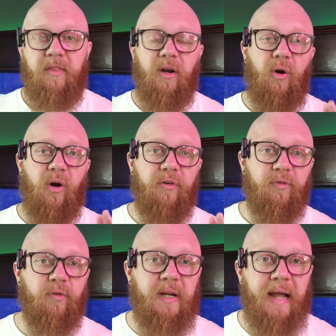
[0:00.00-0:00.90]
there are
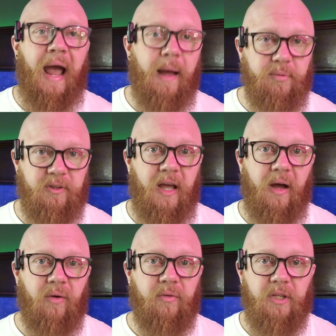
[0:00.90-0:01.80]
free apps
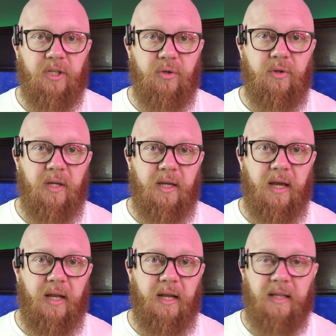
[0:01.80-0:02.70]
now that you can
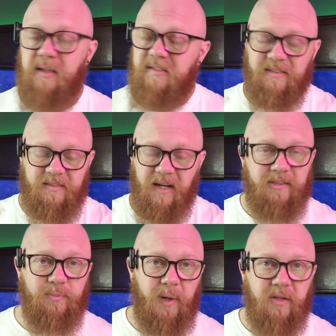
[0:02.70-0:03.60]
get. And this is
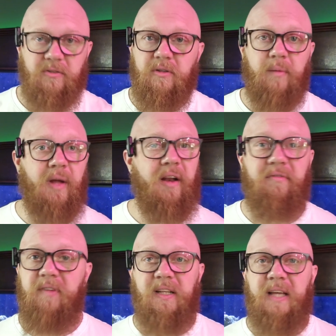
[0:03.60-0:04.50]
not sponsored. I'm not
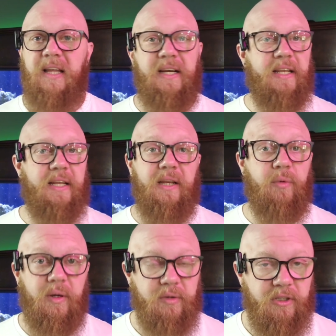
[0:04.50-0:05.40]
affiliated in any
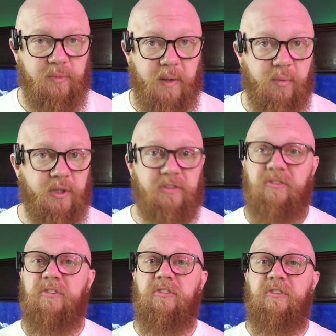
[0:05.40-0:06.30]
way with these people. This
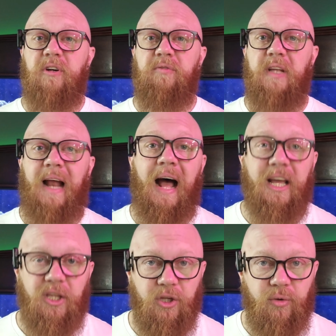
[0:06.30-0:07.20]
is just stuff that I
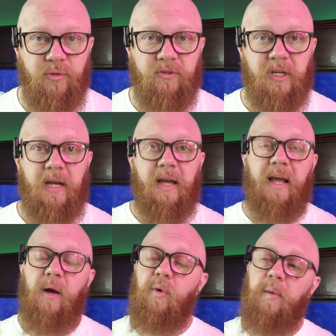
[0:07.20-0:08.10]
use
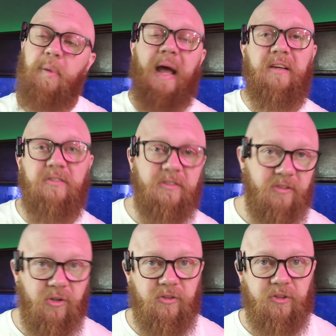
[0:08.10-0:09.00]
and I want to pass
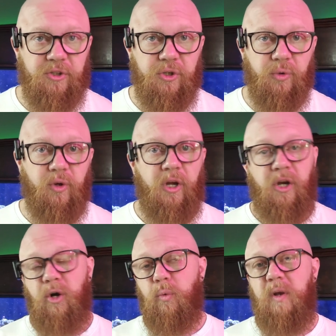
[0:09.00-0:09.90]
this on to you.
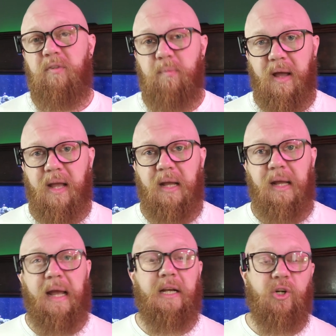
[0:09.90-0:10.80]
Reef
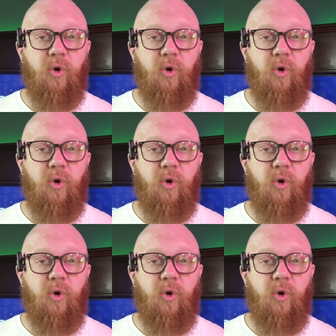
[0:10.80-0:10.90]
Bay and